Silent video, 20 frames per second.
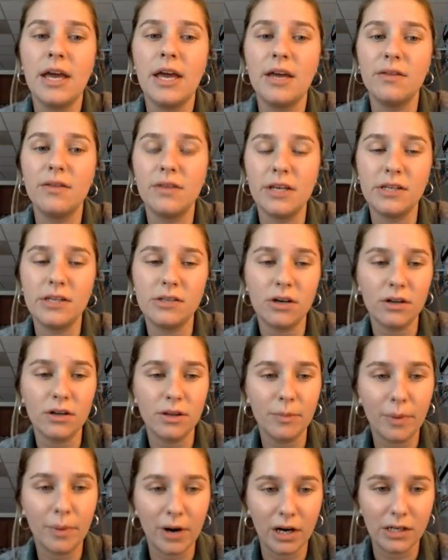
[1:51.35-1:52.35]
and these are
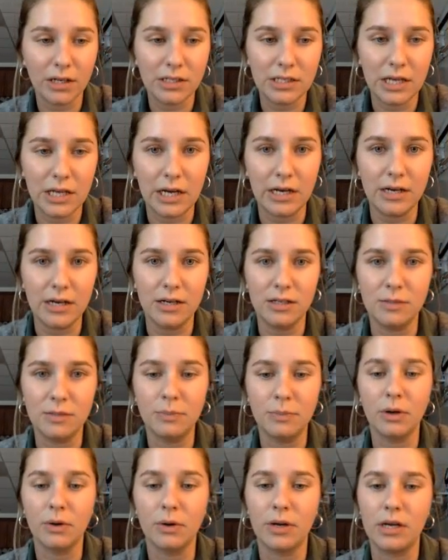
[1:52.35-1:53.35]
the parts that it is
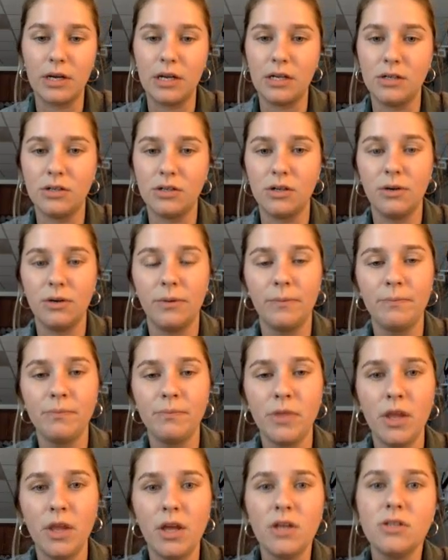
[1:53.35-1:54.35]
broken into.
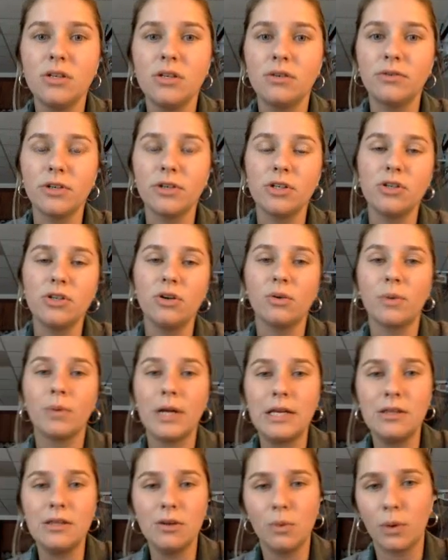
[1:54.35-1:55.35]
So first you'll
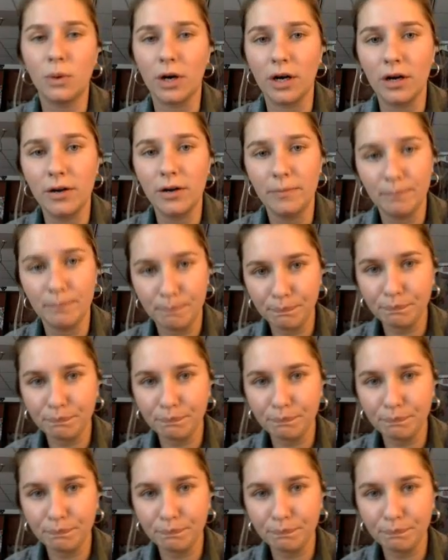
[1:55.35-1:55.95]
read the word.